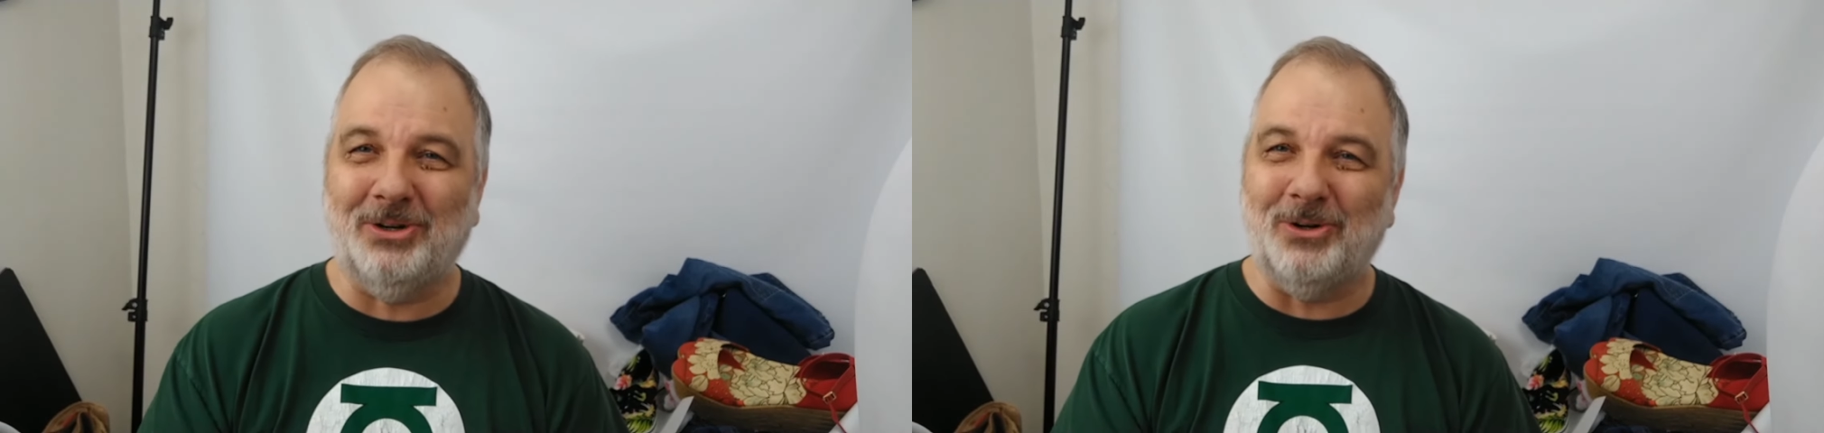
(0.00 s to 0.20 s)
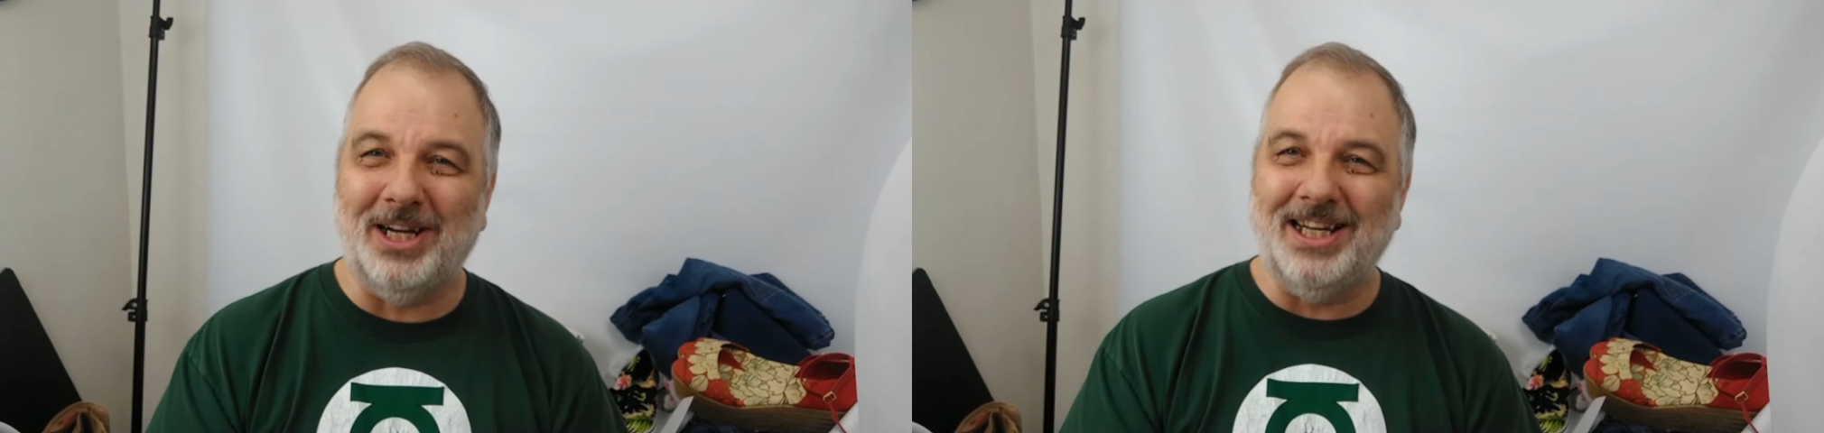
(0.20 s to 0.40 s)

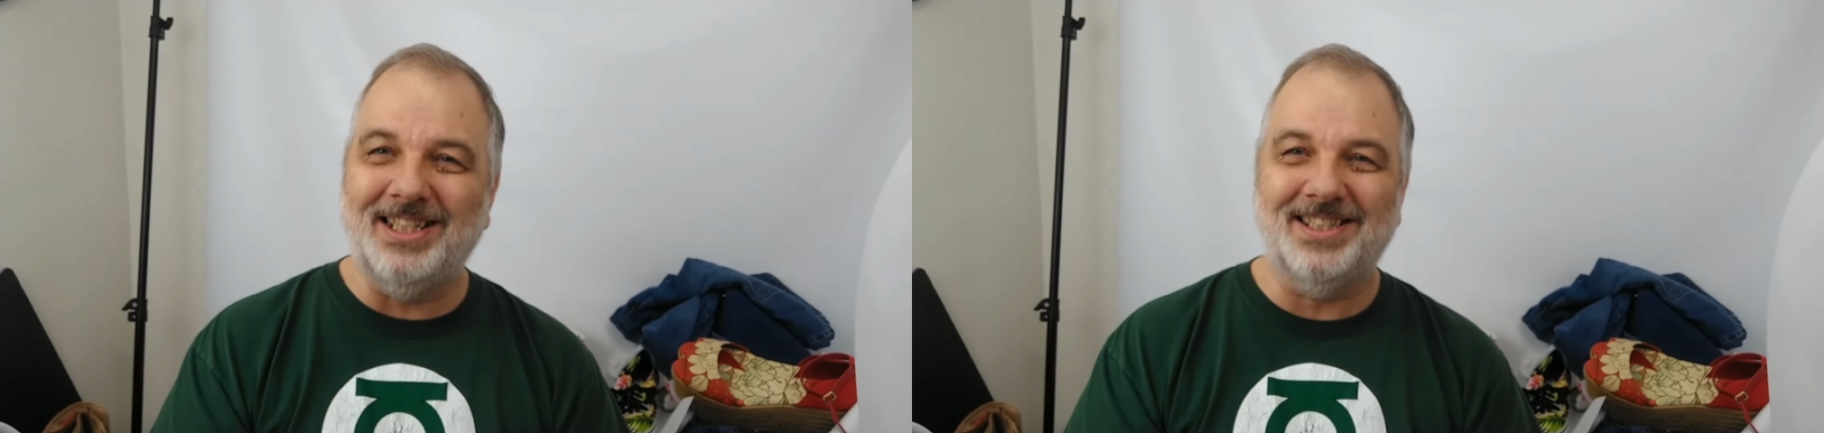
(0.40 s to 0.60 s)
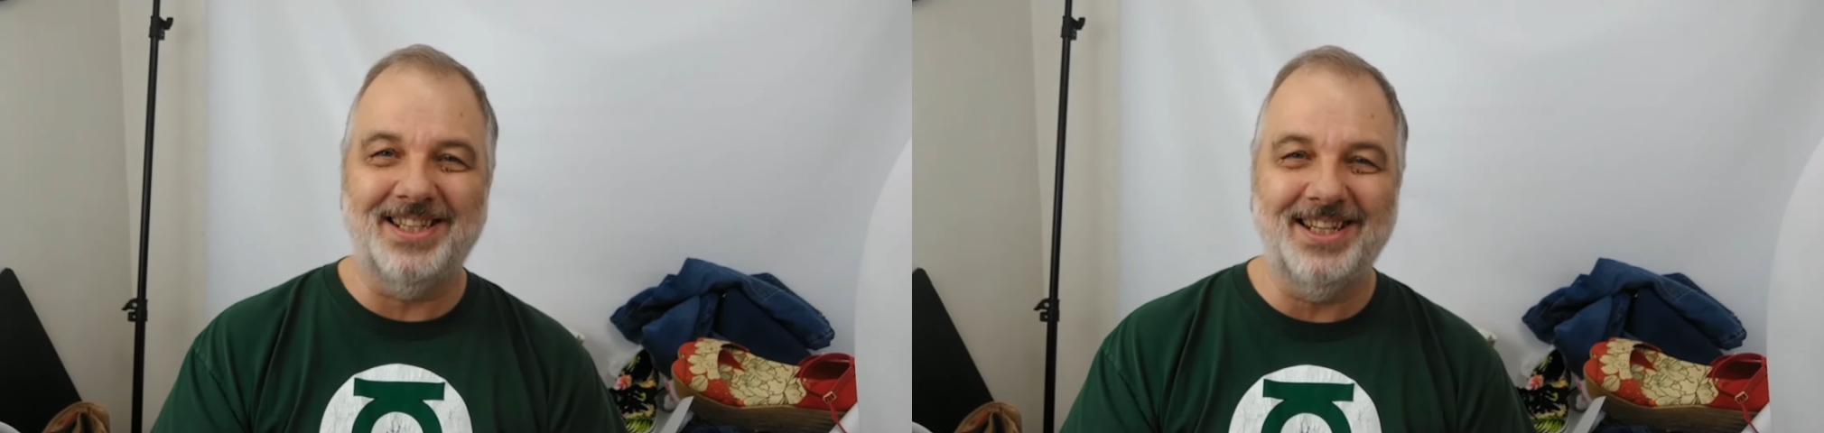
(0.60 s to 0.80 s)

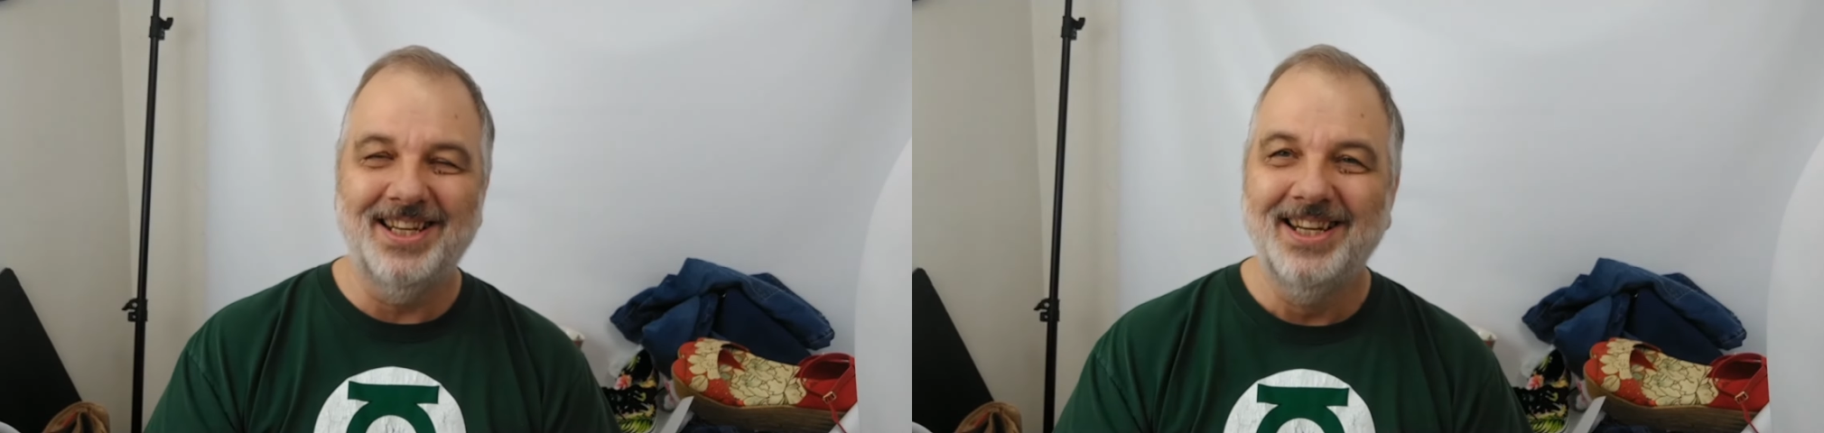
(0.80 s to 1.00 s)
crazy.